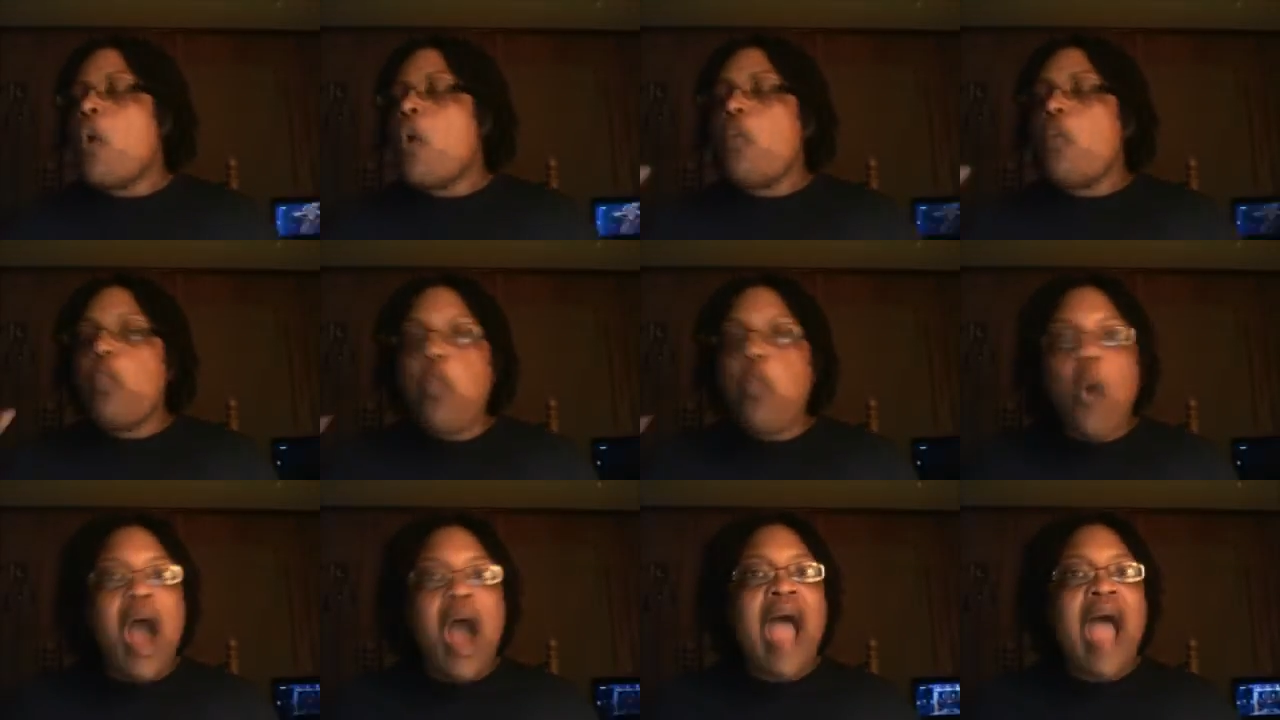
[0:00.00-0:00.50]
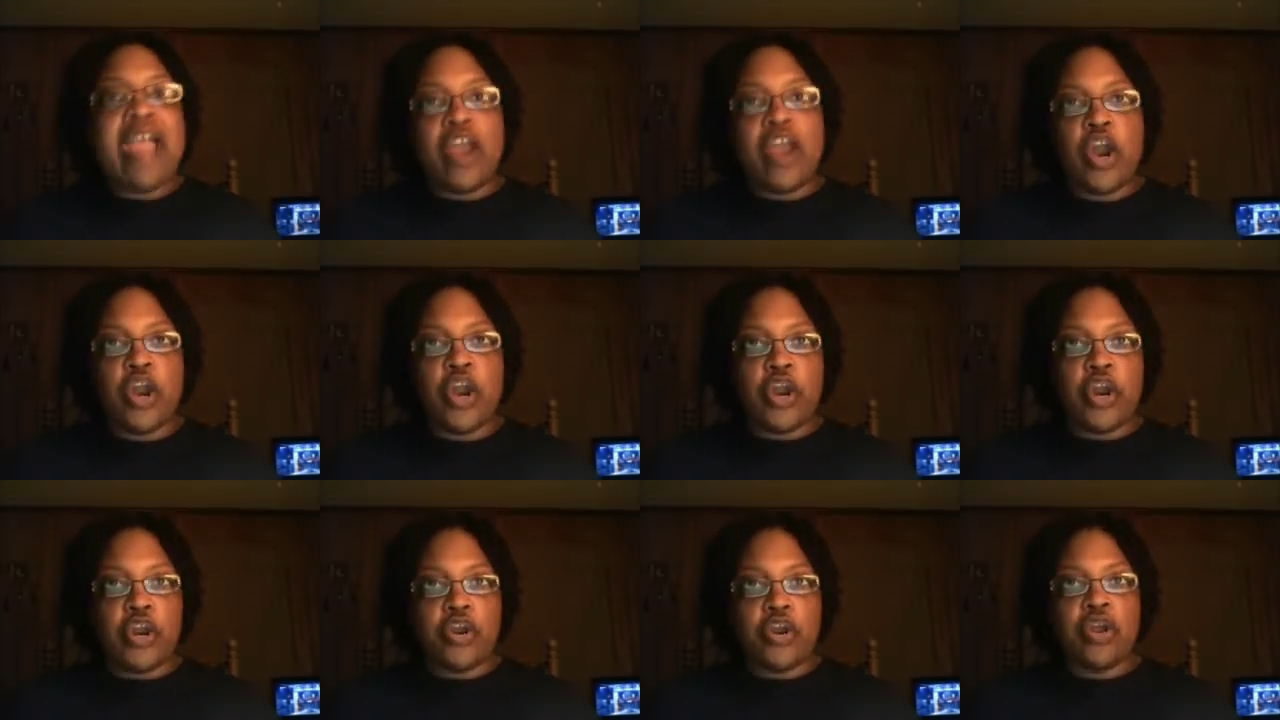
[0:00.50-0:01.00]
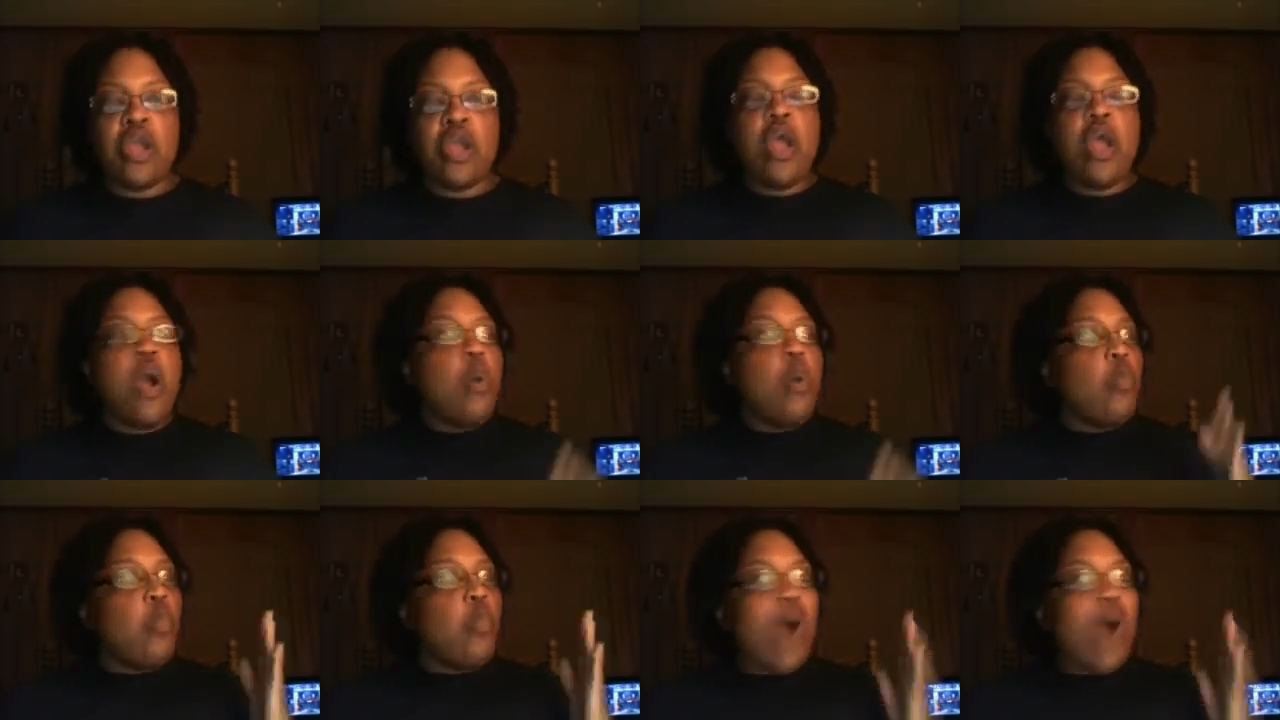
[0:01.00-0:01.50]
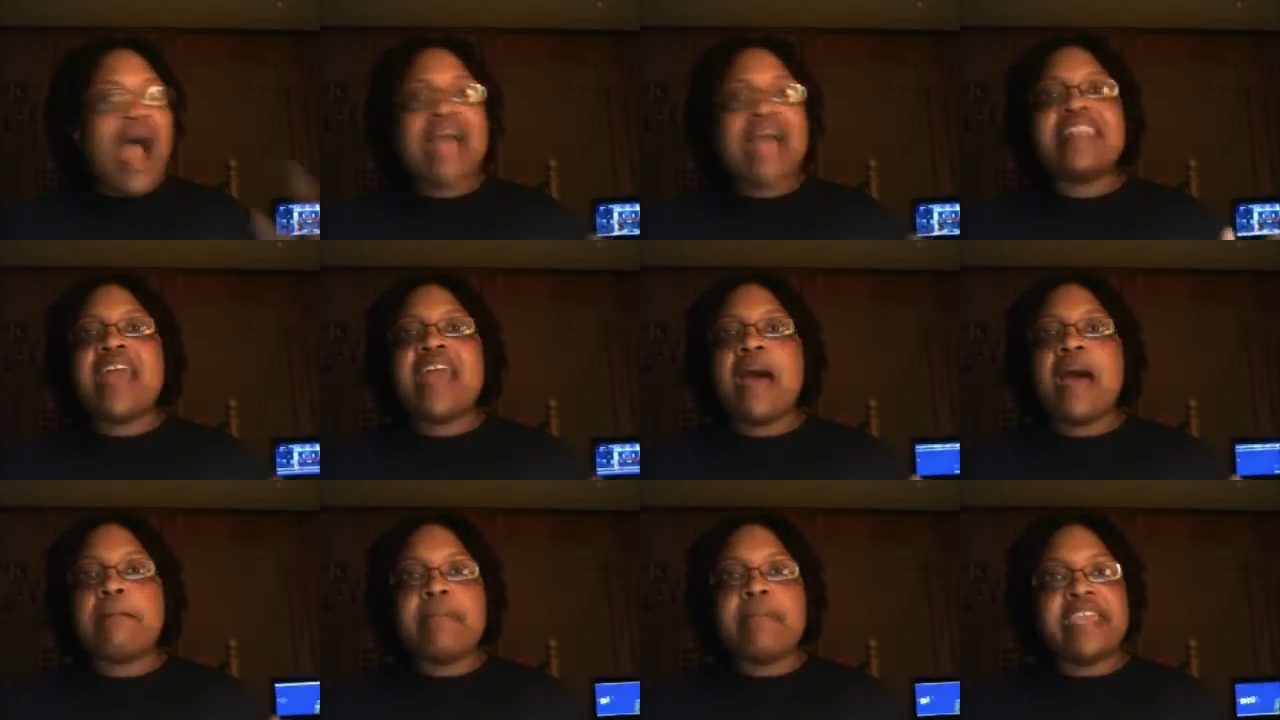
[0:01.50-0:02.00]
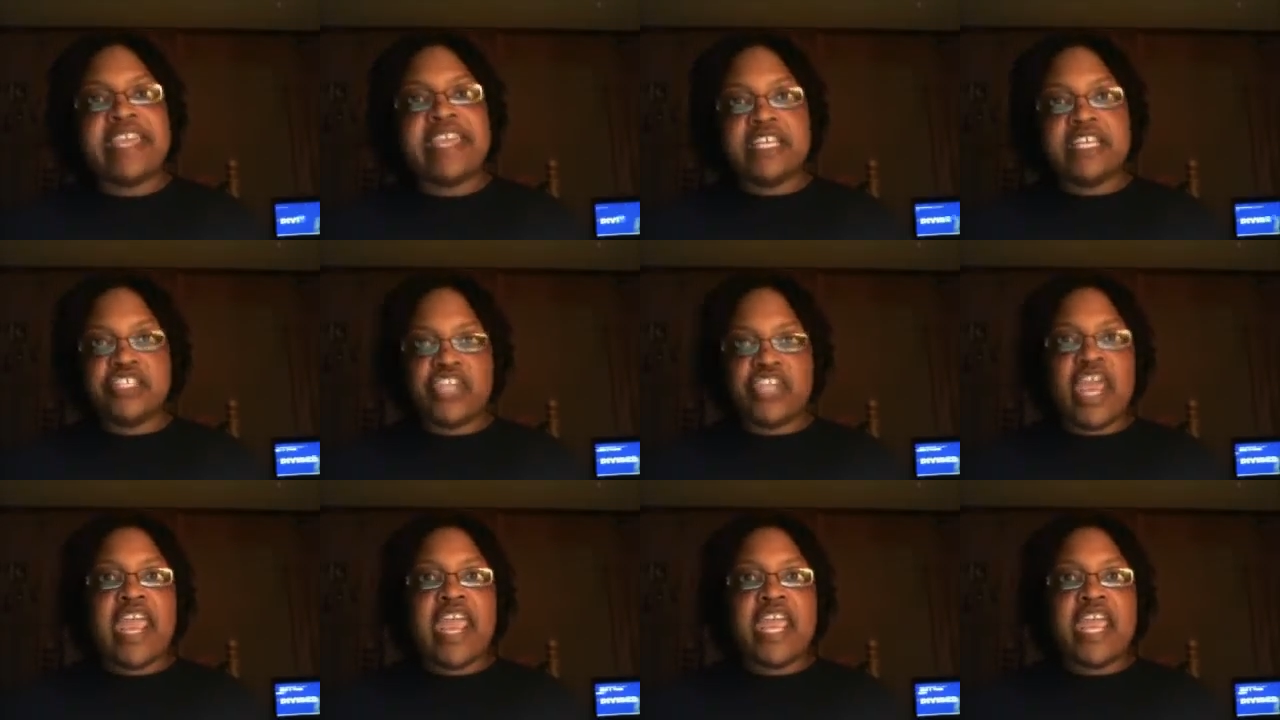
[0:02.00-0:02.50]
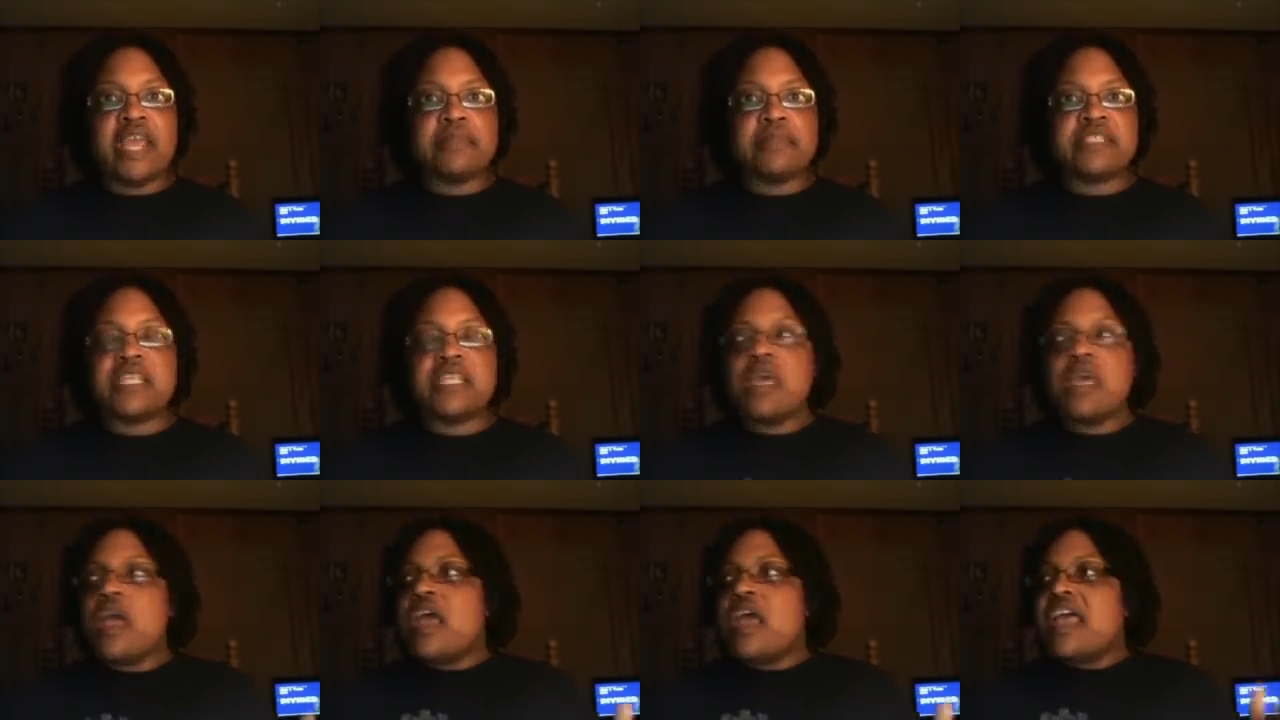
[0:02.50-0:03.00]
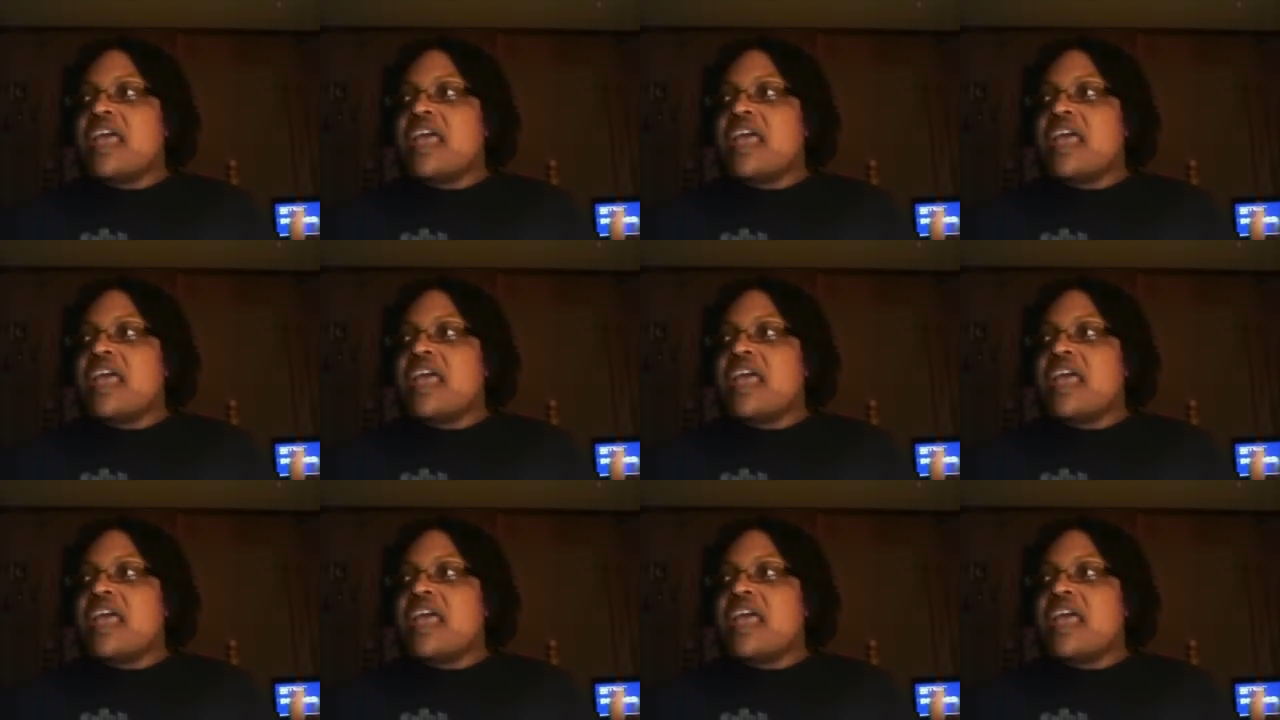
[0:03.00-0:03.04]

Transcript: Why her? Why not Mickie James?